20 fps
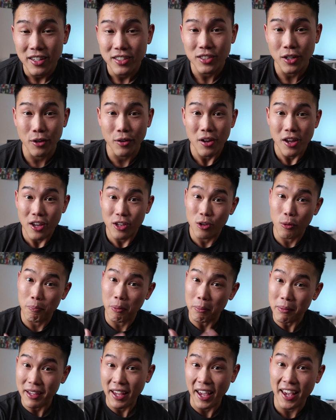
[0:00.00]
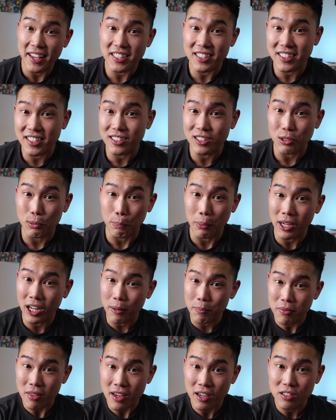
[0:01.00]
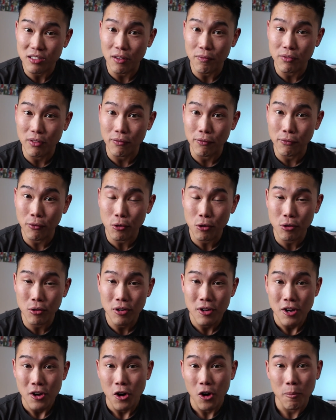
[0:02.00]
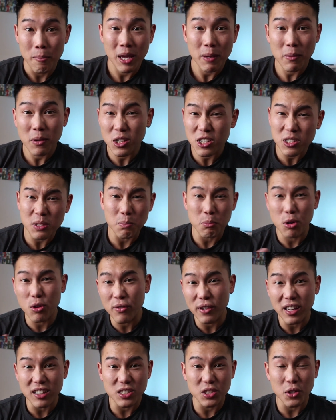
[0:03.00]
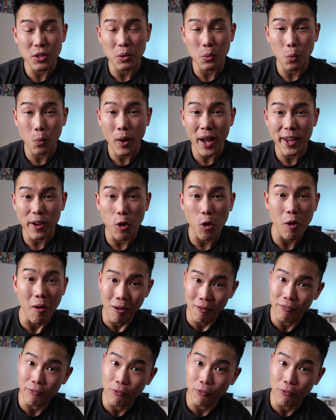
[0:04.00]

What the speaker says: So you're probably hesitant to pick up things off the floor, or maybe you're just moving a certain way or